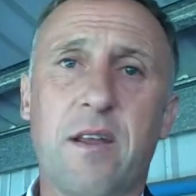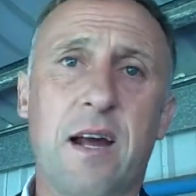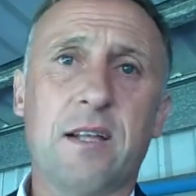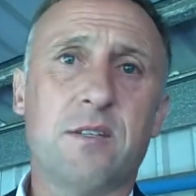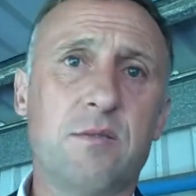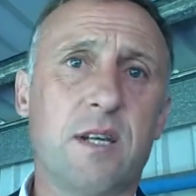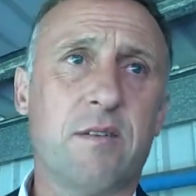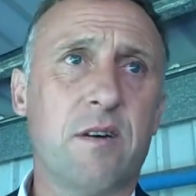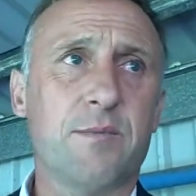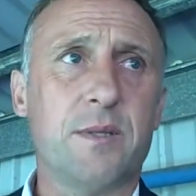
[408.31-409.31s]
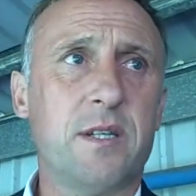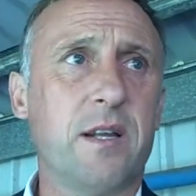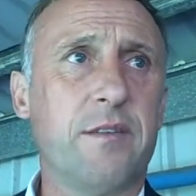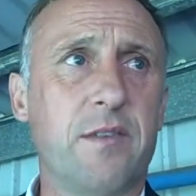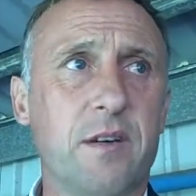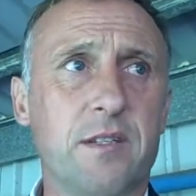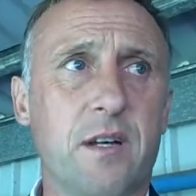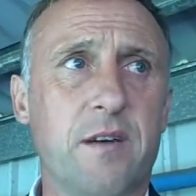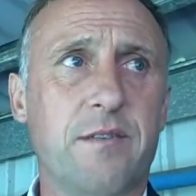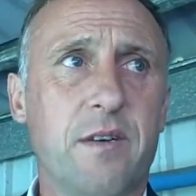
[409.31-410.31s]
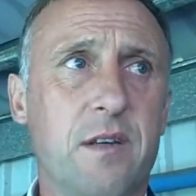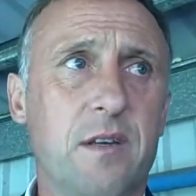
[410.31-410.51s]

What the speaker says: than our two centre-halves, particularly first half.